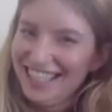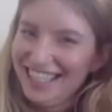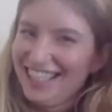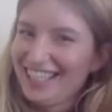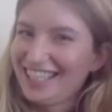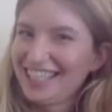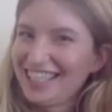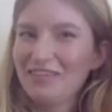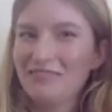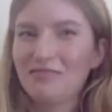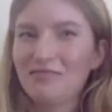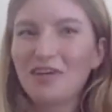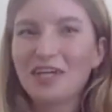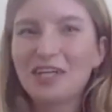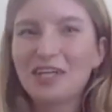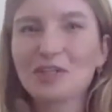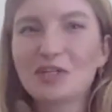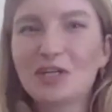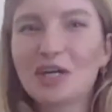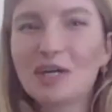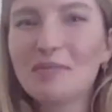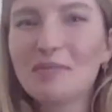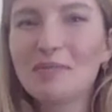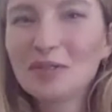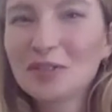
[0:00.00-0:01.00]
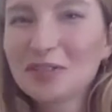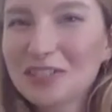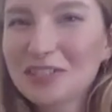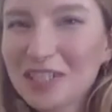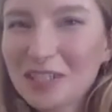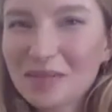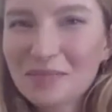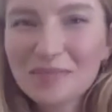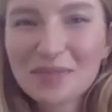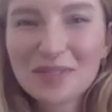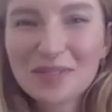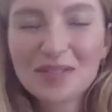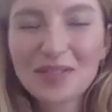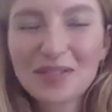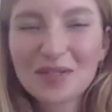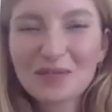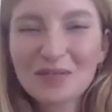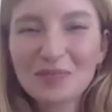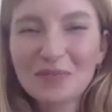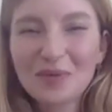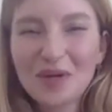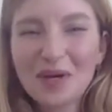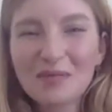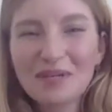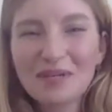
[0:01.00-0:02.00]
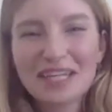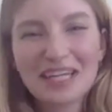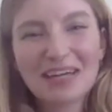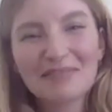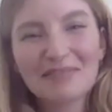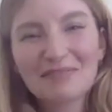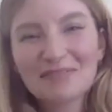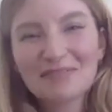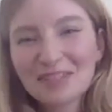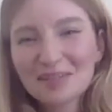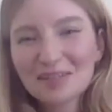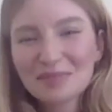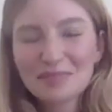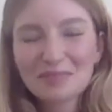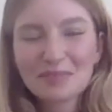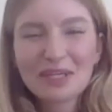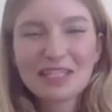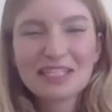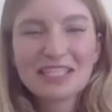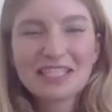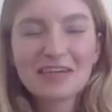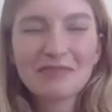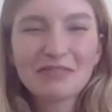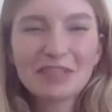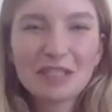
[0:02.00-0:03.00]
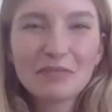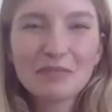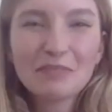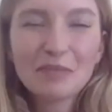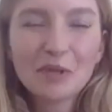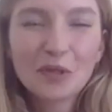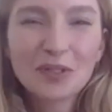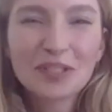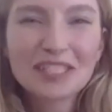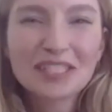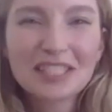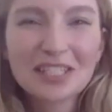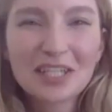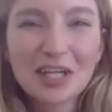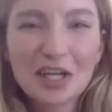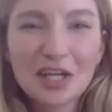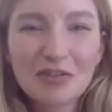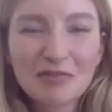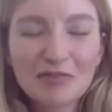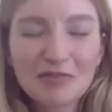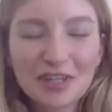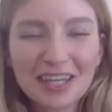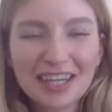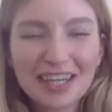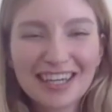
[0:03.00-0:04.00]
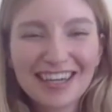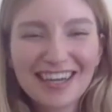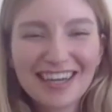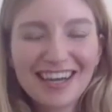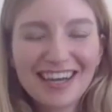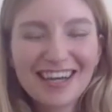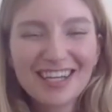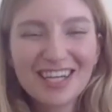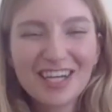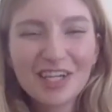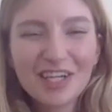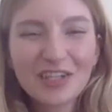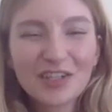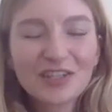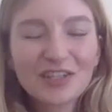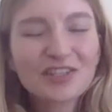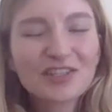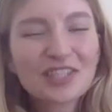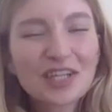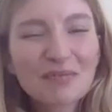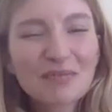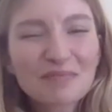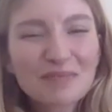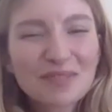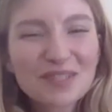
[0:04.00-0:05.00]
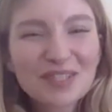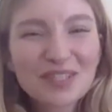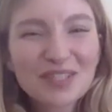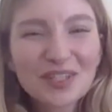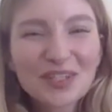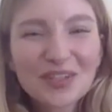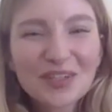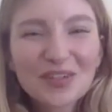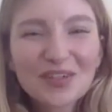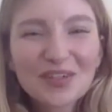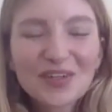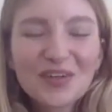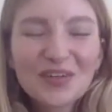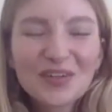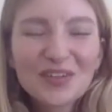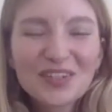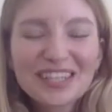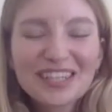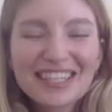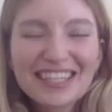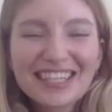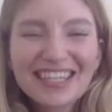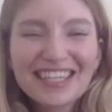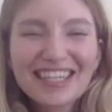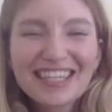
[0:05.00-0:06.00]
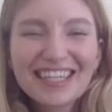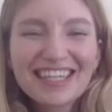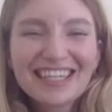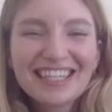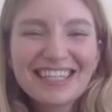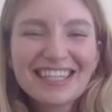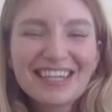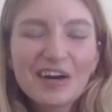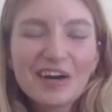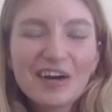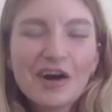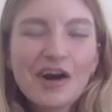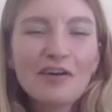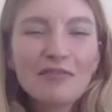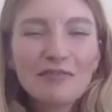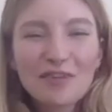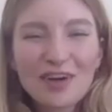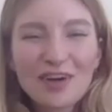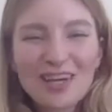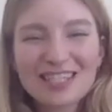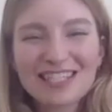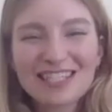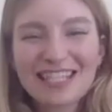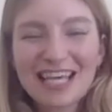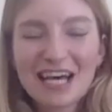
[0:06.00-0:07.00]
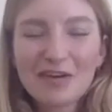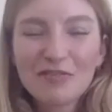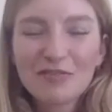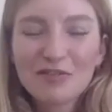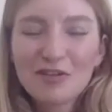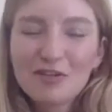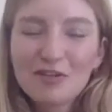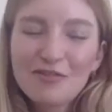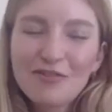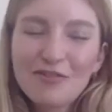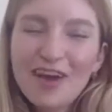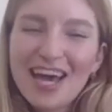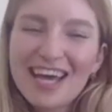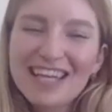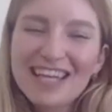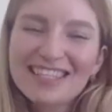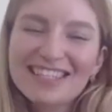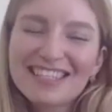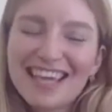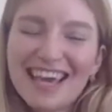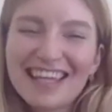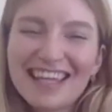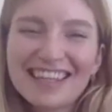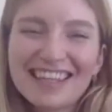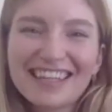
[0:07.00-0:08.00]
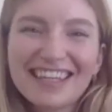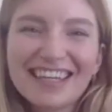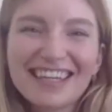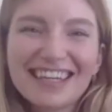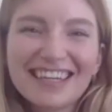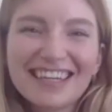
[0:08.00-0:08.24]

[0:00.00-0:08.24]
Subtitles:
Okay, final comment on the jumpsuit, why we love them. We definitely bonded over a good jumpsuit on our first Salvo fair together.